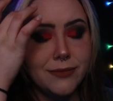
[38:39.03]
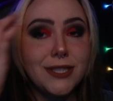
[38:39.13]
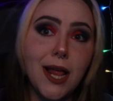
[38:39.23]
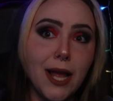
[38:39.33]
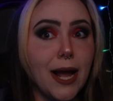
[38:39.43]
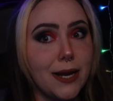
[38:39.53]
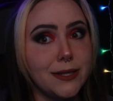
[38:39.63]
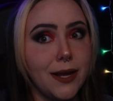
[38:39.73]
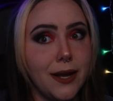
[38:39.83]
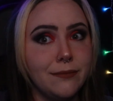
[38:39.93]
That's all I gotta
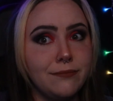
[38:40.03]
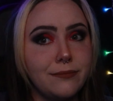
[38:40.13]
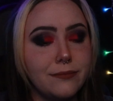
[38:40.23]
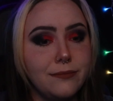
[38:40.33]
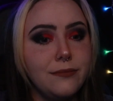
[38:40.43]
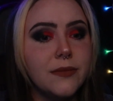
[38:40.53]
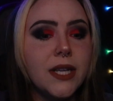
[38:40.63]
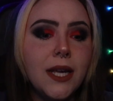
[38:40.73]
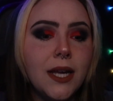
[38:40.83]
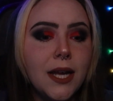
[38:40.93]
say.
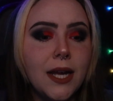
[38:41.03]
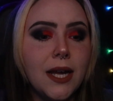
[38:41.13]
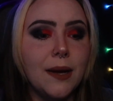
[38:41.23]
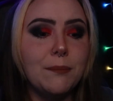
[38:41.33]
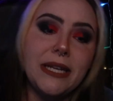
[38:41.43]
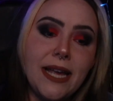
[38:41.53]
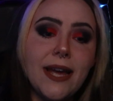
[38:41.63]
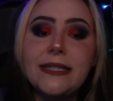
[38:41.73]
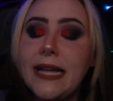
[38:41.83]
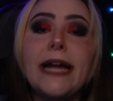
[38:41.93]
But
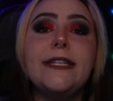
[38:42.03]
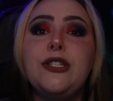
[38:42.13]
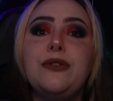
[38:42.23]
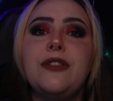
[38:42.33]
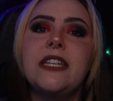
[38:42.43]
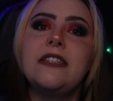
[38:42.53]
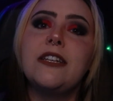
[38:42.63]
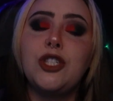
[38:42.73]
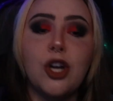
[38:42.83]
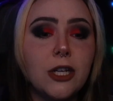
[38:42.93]
yes, I do think
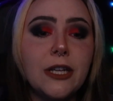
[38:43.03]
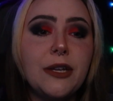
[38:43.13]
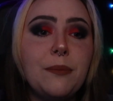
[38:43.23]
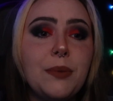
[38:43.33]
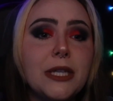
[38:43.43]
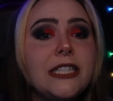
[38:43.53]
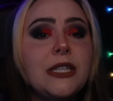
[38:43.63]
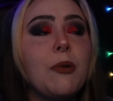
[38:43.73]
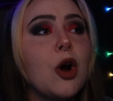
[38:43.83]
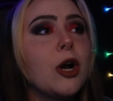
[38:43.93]
the Charlotte Police
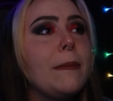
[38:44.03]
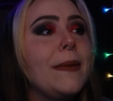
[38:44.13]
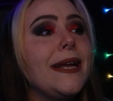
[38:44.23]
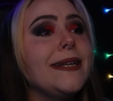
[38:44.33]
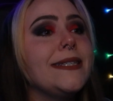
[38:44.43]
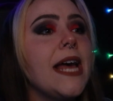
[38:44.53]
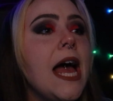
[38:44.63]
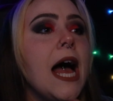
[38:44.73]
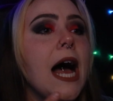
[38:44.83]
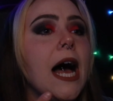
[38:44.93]
Department
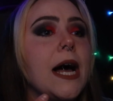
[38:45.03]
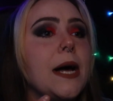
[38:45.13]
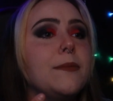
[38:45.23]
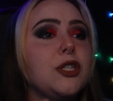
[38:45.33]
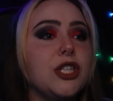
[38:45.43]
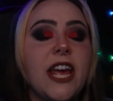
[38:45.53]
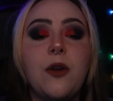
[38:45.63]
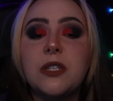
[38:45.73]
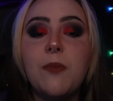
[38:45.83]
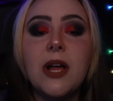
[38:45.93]
should
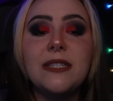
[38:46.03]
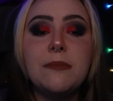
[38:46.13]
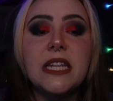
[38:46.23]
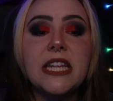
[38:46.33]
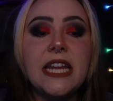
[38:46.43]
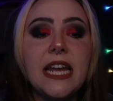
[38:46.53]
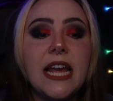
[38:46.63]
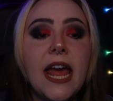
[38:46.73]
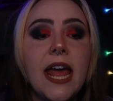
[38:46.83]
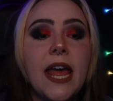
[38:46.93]
take
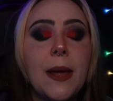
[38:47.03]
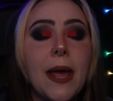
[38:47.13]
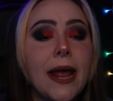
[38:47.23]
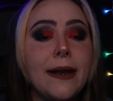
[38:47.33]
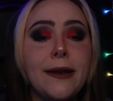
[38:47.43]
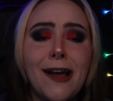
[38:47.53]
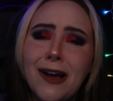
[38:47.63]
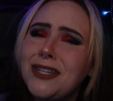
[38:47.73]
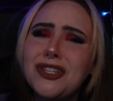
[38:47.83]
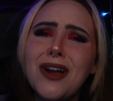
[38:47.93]
responsibility and
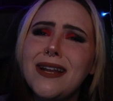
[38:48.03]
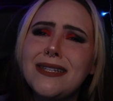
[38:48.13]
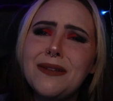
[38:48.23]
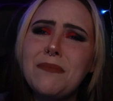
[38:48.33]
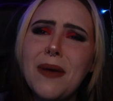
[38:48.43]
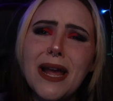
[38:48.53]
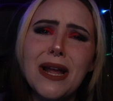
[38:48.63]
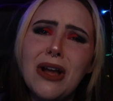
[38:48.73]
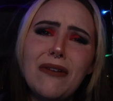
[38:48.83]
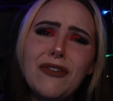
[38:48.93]
not try to sit back
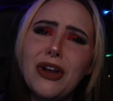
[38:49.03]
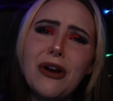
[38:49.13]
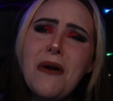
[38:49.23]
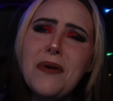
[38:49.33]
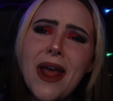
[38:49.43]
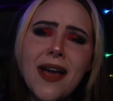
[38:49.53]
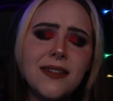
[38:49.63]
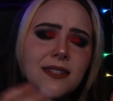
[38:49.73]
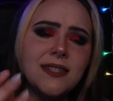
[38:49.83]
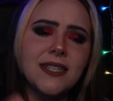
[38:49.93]
and cover your own
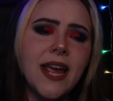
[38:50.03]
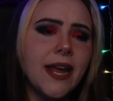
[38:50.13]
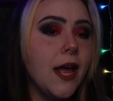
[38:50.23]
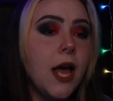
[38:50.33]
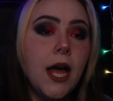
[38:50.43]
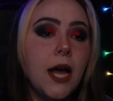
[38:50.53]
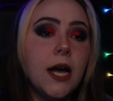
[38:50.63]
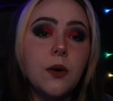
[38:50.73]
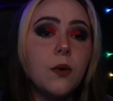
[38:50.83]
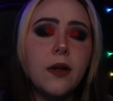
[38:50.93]
ass and say,
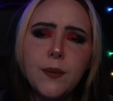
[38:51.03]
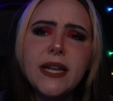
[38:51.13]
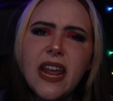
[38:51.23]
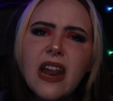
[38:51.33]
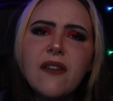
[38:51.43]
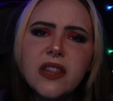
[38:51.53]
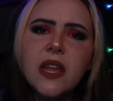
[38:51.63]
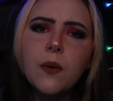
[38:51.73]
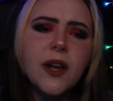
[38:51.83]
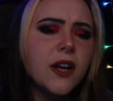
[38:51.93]
we did
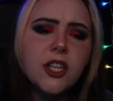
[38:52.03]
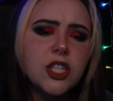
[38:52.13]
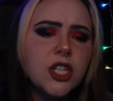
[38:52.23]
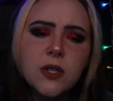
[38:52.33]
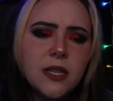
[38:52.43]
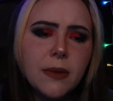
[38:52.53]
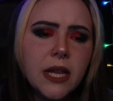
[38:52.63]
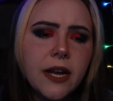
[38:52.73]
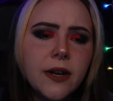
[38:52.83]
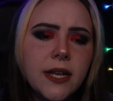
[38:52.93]
everything we could. There's no
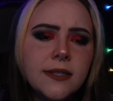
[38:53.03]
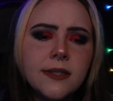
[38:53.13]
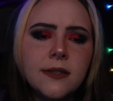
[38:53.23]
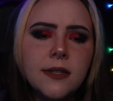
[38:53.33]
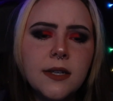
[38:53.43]
similarities.